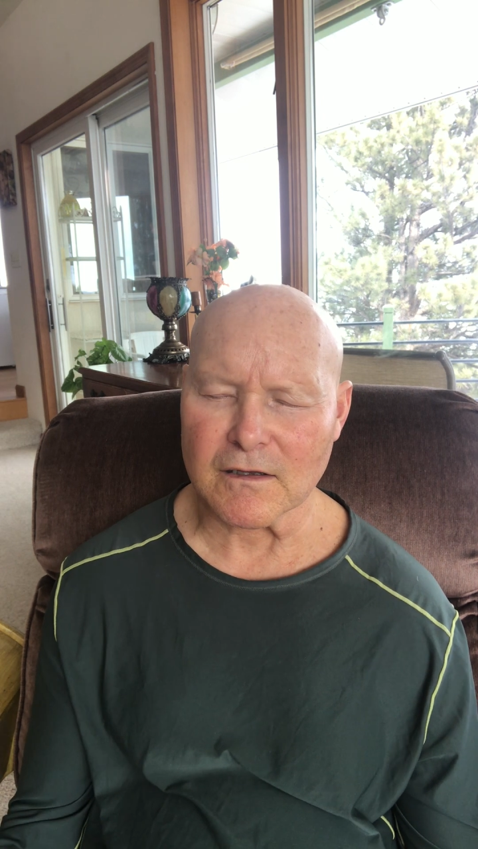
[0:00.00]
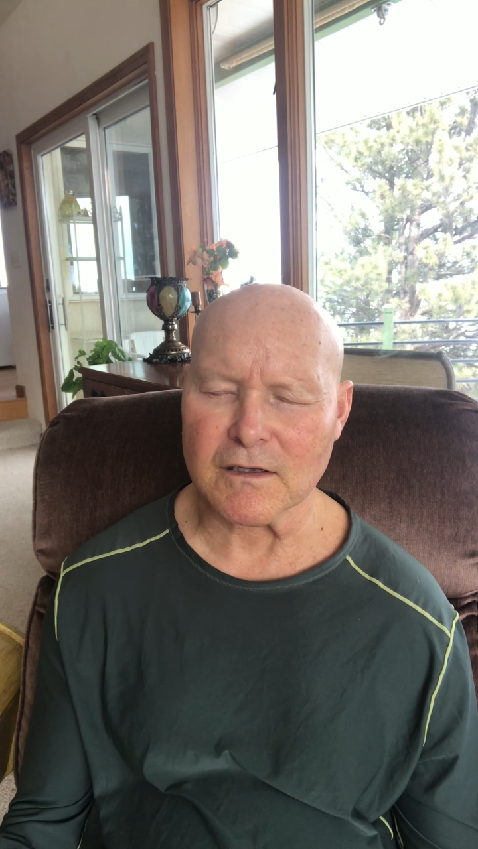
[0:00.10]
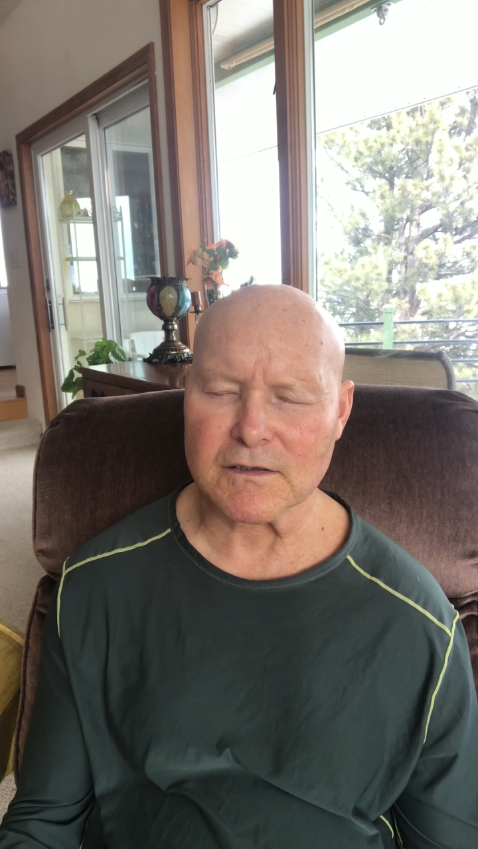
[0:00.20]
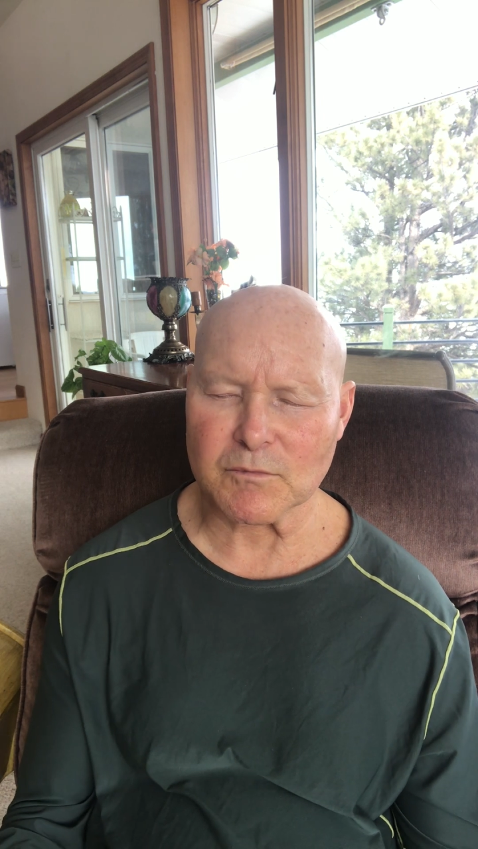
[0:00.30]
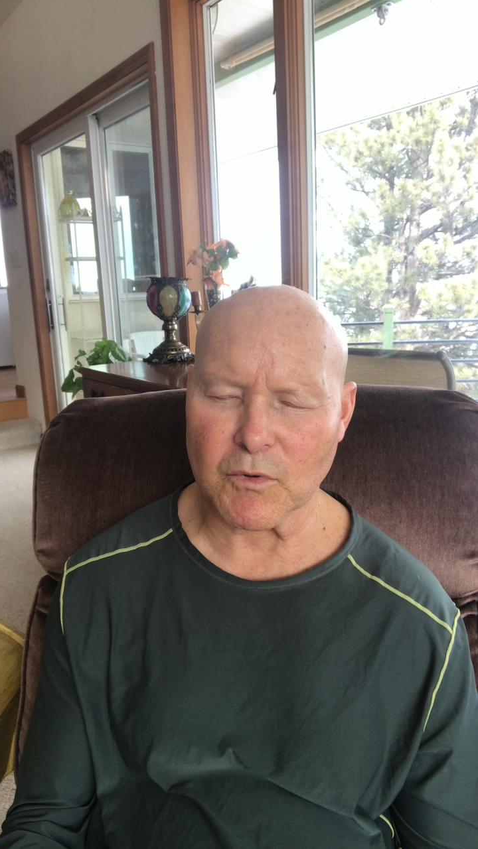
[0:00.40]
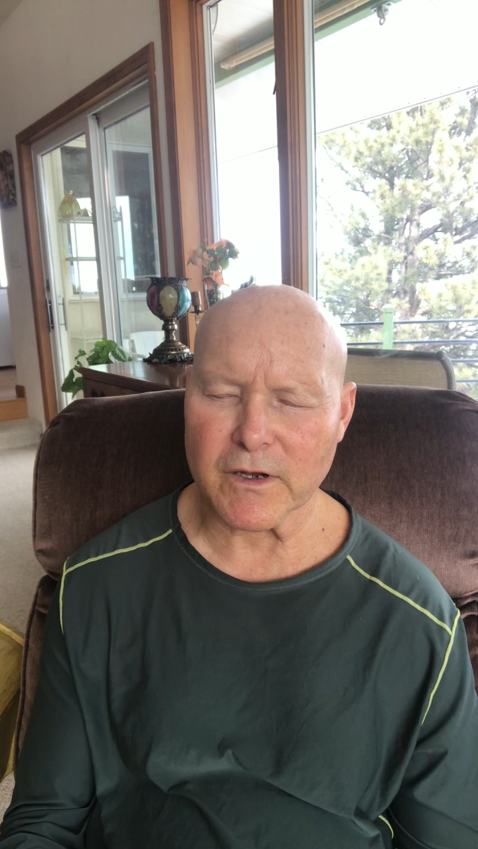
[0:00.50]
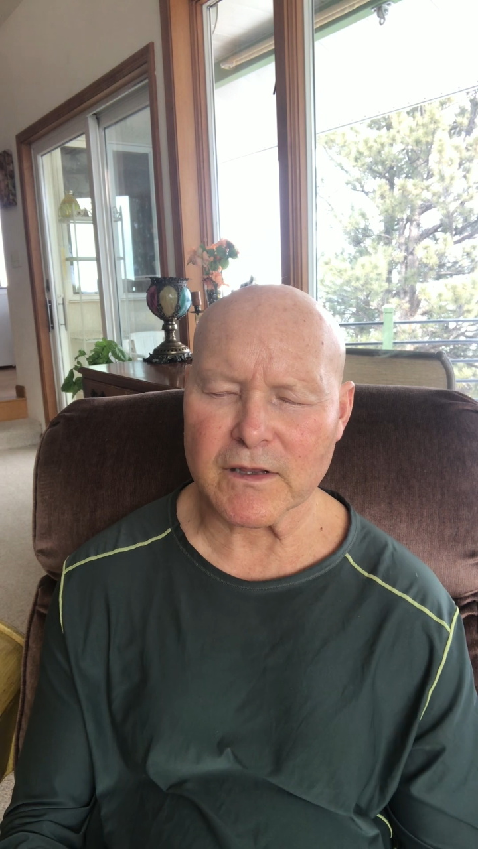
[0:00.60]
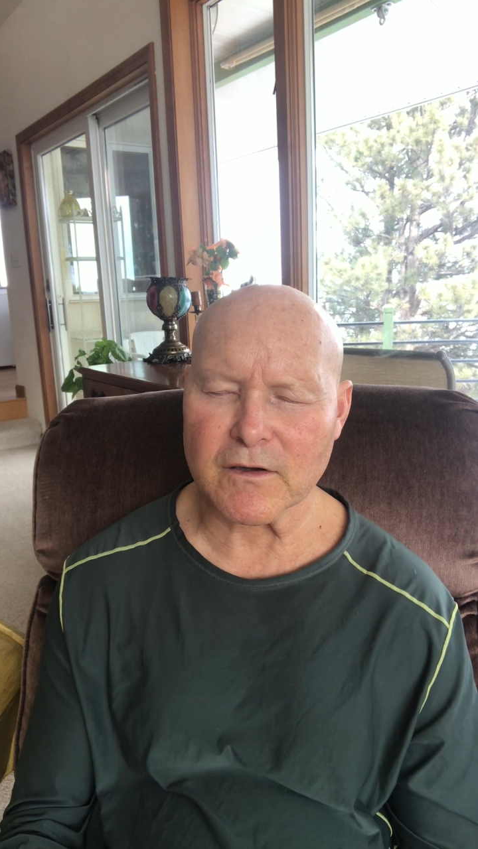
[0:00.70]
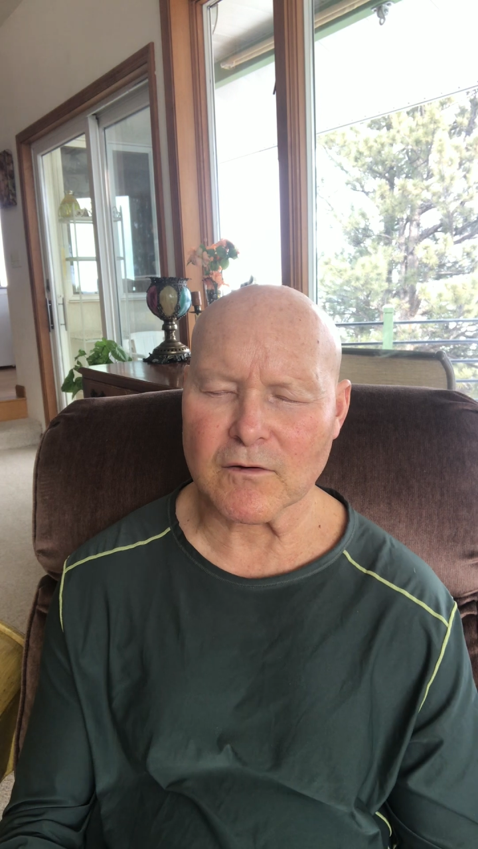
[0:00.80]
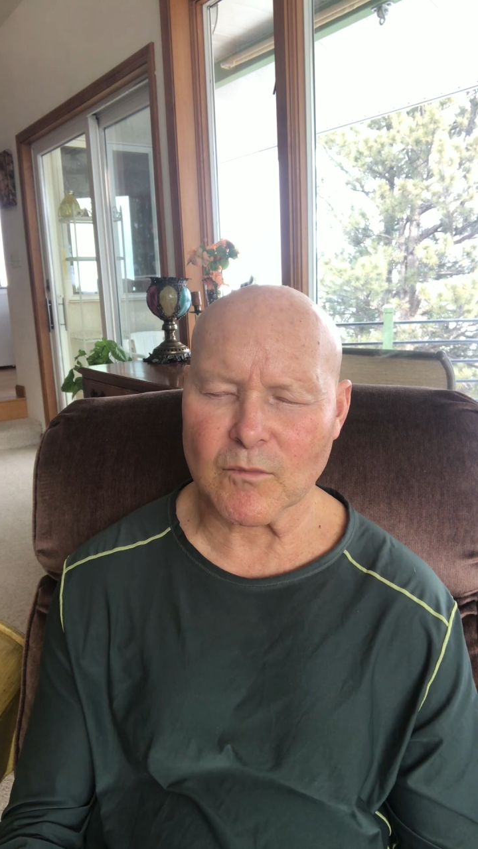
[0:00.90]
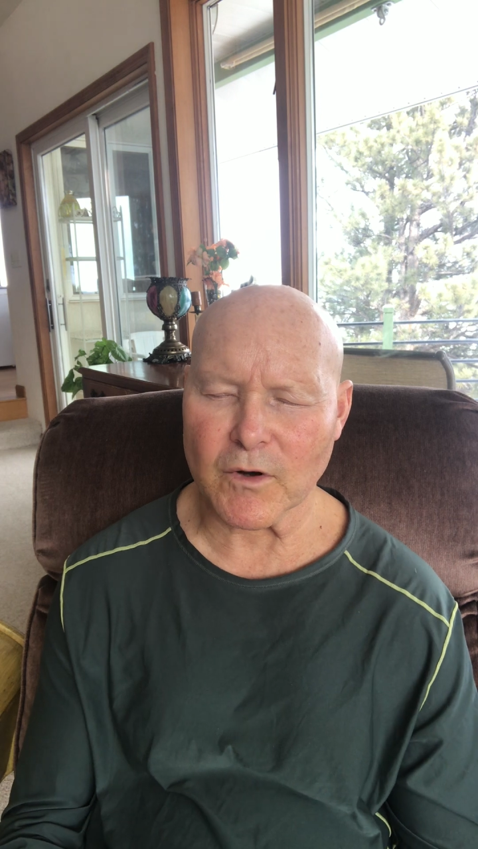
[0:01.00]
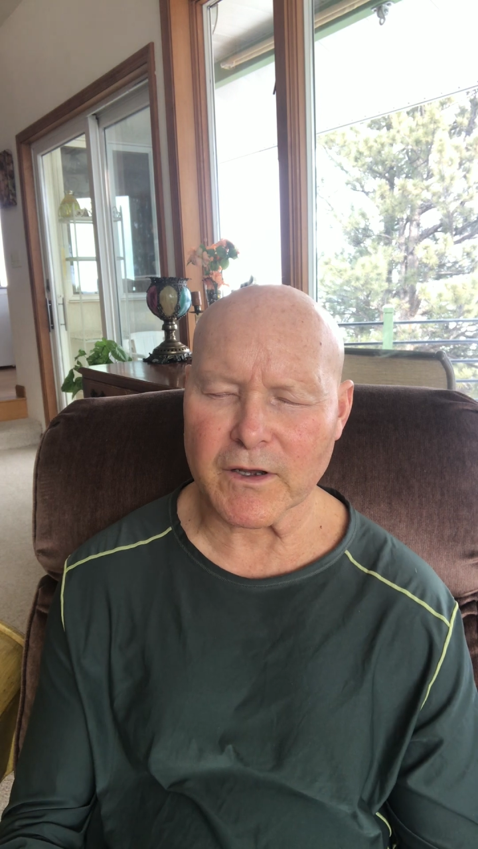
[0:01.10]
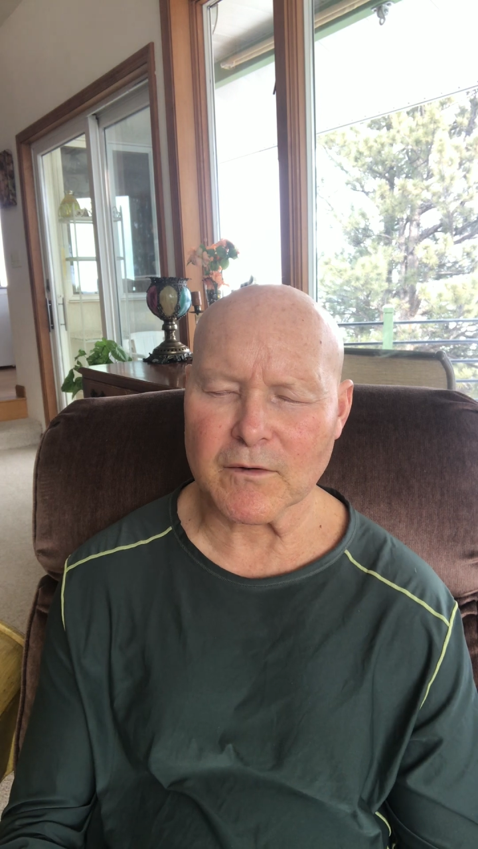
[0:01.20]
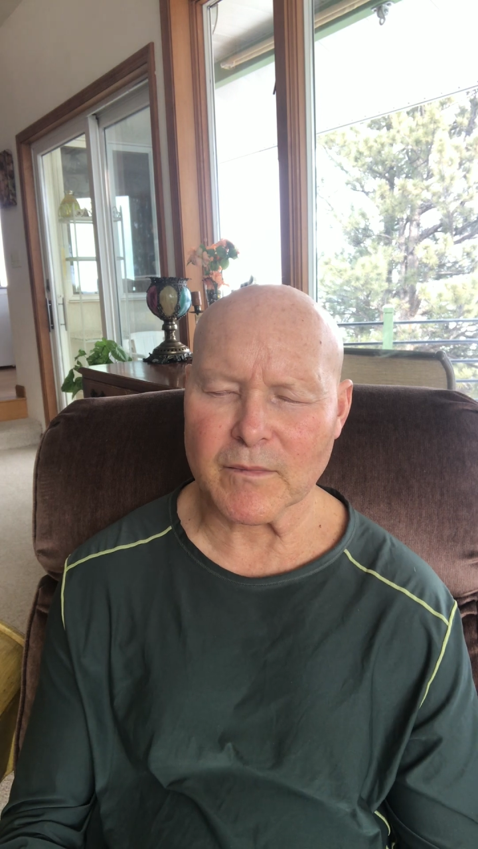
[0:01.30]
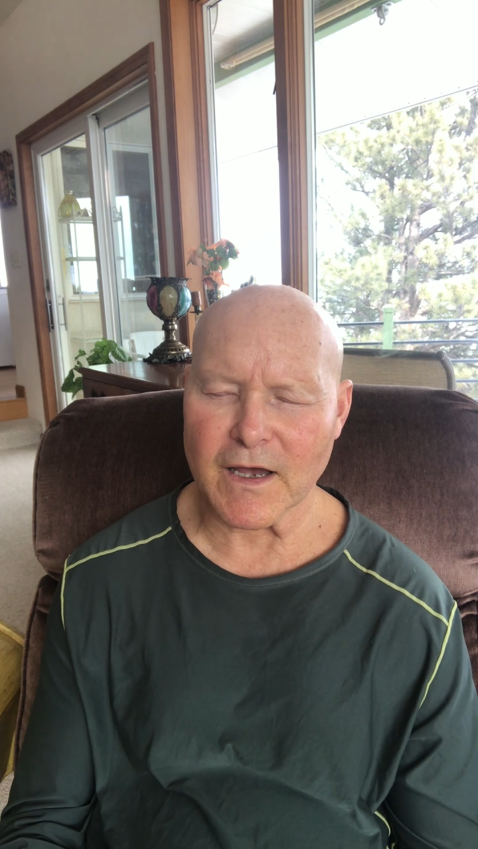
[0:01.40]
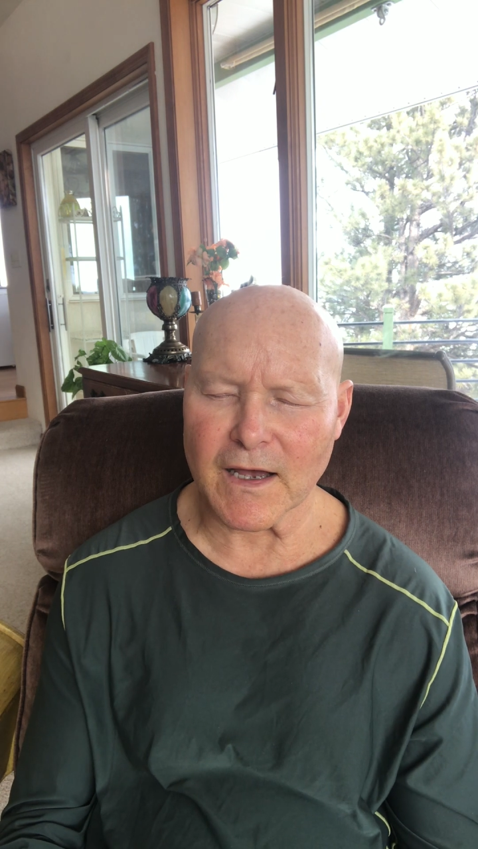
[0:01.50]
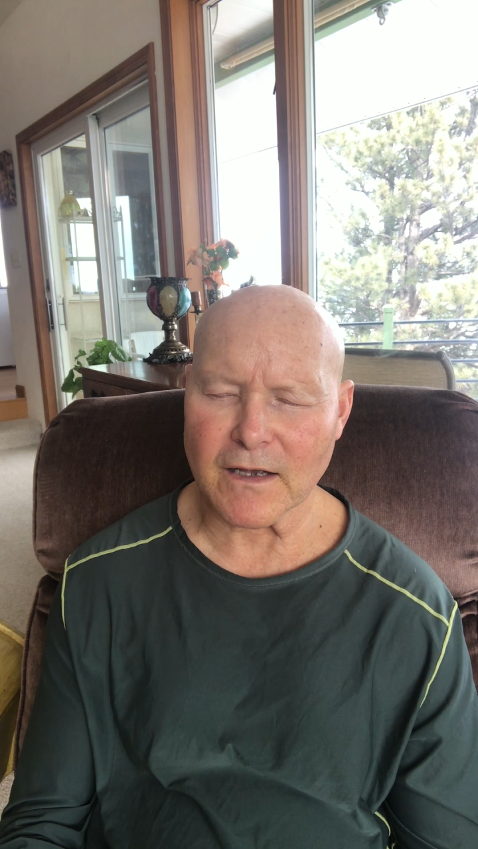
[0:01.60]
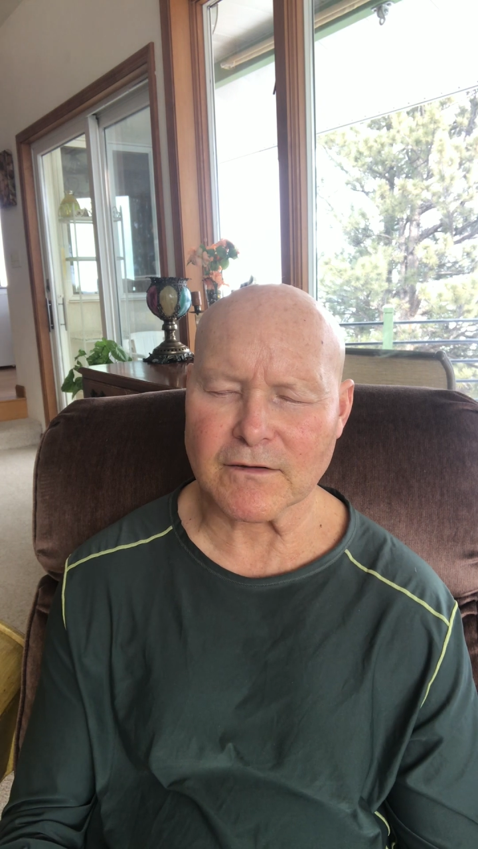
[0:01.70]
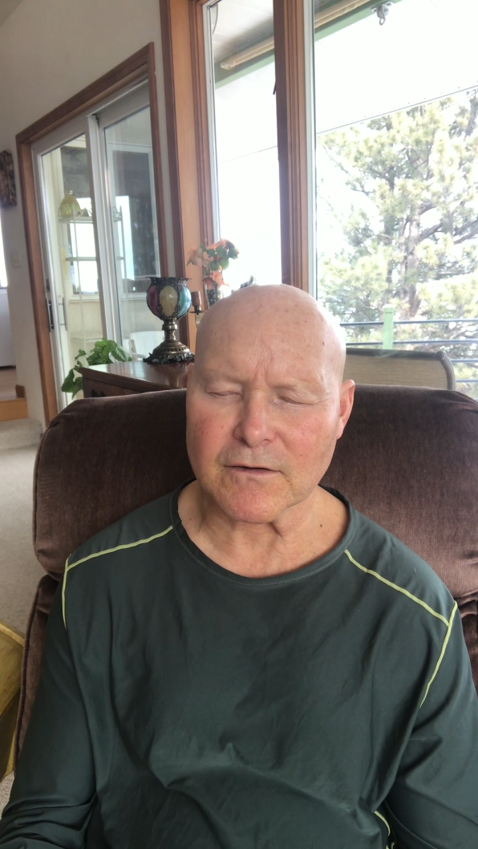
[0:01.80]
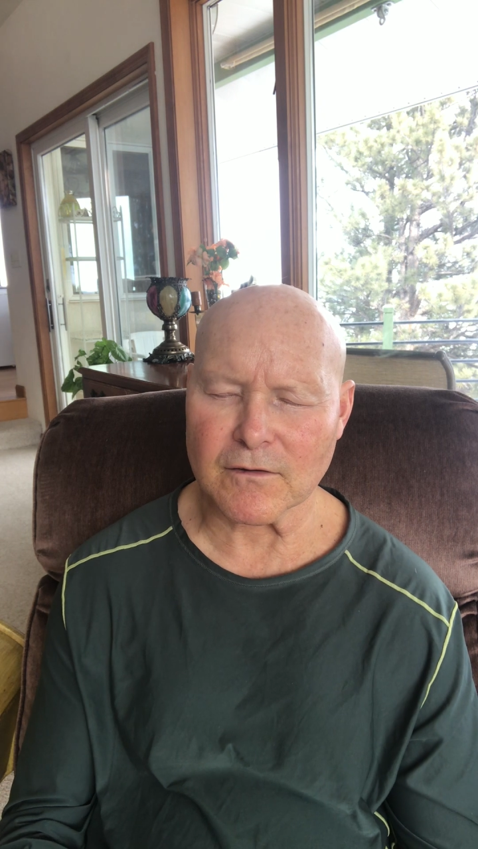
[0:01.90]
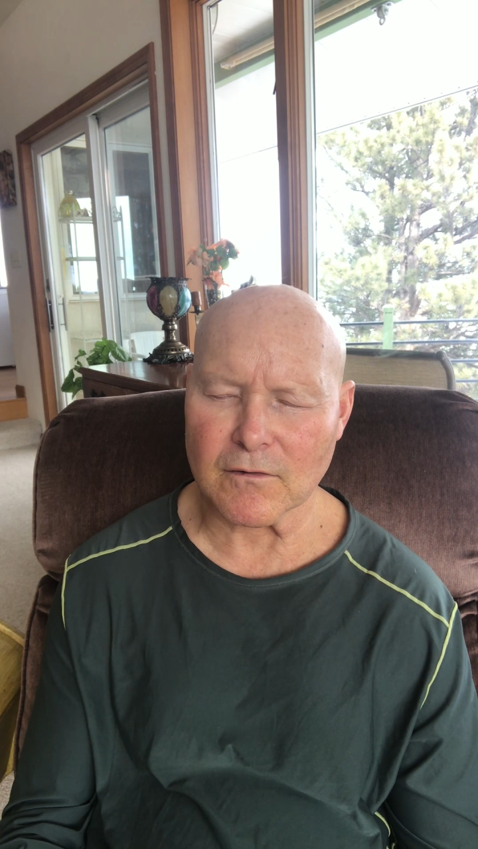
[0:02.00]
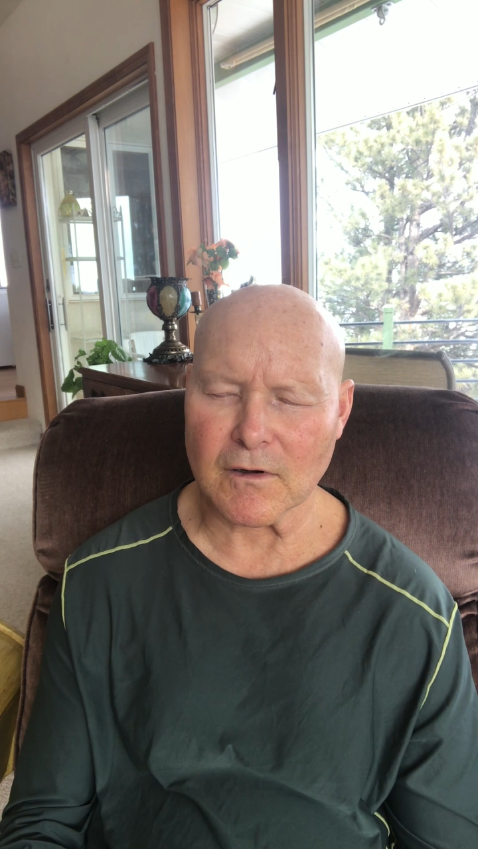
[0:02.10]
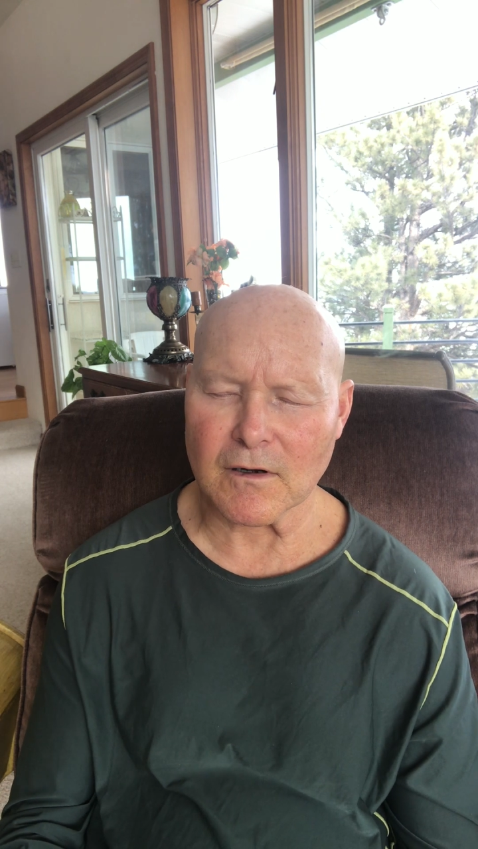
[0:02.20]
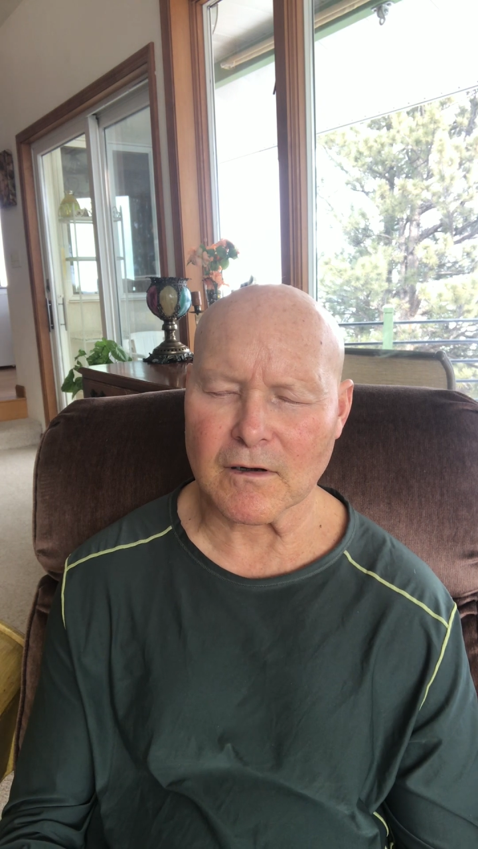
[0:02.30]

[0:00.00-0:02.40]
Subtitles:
this breathing will bring you back to